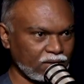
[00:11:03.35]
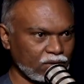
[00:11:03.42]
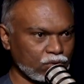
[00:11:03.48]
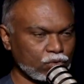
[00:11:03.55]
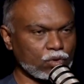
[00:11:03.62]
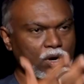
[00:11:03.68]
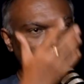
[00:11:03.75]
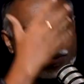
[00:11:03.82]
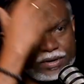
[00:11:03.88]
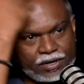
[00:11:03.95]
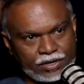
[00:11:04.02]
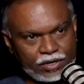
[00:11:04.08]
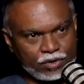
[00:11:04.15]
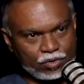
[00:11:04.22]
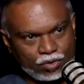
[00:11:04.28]
So our
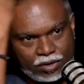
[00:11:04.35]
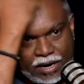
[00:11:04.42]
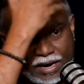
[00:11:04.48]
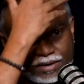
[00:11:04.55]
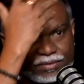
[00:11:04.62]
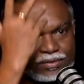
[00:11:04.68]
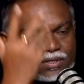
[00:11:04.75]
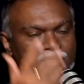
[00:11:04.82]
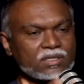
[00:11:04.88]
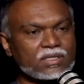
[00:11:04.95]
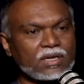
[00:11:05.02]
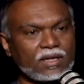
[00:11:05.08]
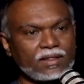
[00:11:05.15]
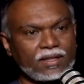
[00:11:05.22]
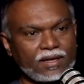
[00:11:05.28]
neural networks
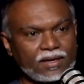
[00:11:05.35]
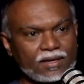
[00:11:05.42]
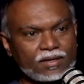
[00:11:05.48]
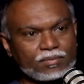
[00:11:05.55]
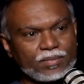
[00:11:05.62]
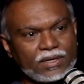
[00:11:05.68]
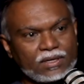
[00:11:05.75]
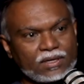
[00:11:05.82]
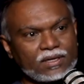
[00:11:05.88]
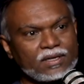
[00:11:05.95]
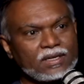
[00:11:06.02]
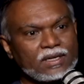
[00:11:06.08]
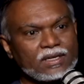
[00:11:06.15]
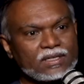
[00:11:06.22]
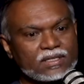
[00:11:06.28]
are there, but
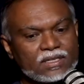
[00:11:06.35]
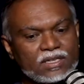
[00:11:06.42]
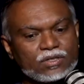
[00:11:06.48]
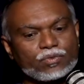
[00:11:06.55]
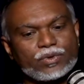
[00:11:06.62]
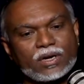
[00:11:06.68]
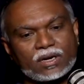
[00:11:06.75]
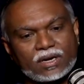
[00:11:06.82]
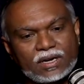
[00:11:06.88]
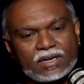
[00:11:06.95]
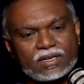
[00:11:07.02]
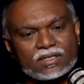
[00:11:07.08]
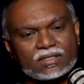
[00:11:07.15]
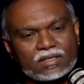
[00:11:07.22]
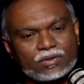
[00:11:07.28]
since we are
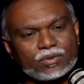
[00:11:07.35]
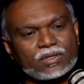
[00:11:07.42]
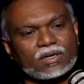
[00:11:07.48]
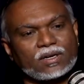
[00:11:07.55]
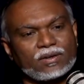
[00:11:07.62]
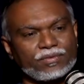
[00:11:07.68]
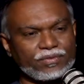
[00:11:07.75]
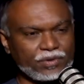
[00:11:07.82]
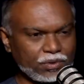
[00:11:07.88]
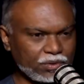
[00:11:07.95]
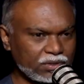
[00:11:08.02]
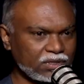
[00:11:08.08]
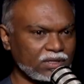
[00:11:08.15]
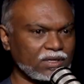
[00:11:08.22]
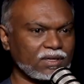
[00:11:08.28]
conditioned with the
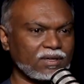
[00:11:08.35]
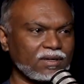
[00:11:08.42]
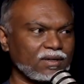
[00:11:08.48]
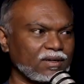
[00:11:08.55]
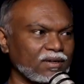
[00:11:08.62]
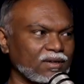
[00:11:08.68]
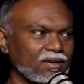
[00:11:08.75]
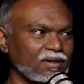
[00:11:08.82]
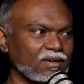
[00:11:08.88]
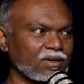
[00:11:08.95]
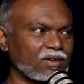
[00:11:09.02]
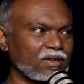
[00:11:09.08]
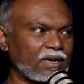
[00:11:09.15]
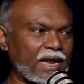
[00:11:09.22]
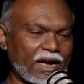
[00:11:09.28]
confusion,
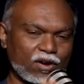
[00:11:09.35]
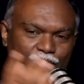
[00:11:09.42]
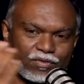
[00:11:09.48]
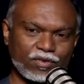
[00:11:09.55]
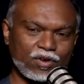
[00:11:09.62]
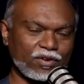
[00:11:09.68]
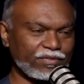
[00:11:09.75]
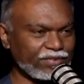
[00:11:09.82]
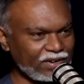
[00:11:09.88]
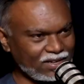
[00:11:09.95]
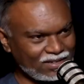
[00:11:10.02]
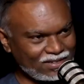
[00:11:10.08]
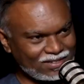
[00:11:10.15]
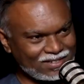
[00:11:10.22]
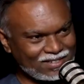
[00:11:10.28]
lack of
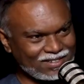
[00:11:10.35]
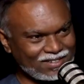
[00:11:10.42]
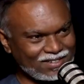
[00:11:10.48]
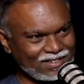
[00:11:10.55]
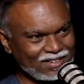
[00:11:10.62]
confidence,